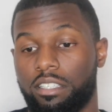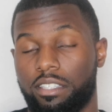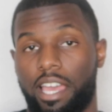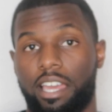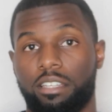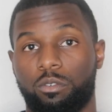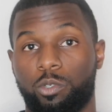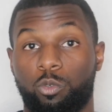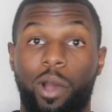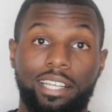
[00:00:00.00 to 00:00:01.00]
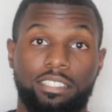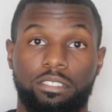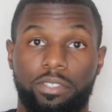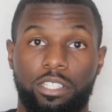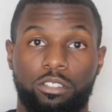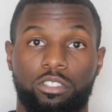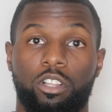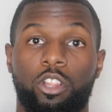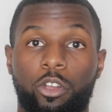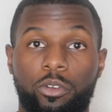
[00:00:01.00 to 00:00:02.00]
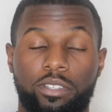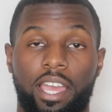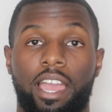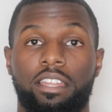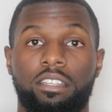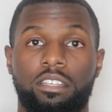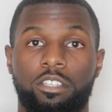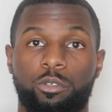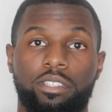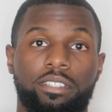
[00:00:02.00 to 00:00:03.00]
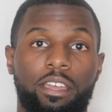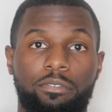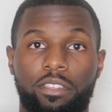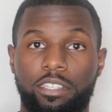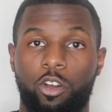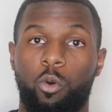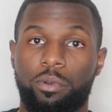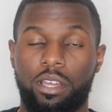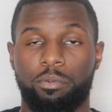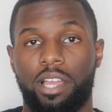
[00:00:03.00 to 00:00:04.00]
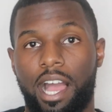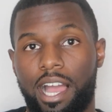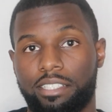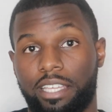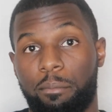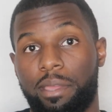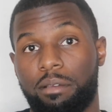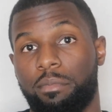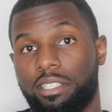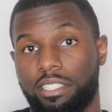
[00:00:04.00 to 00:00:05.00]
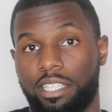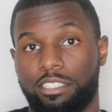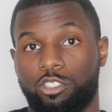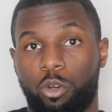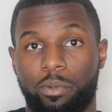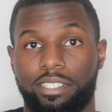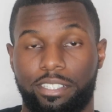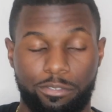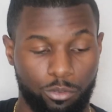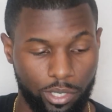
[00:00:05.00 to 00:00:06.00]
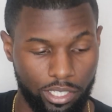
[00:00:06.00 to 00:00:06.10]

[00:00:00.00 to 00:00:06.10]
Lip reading: that would watch this video to learn that you can definitely open up your eyes and make money in so many different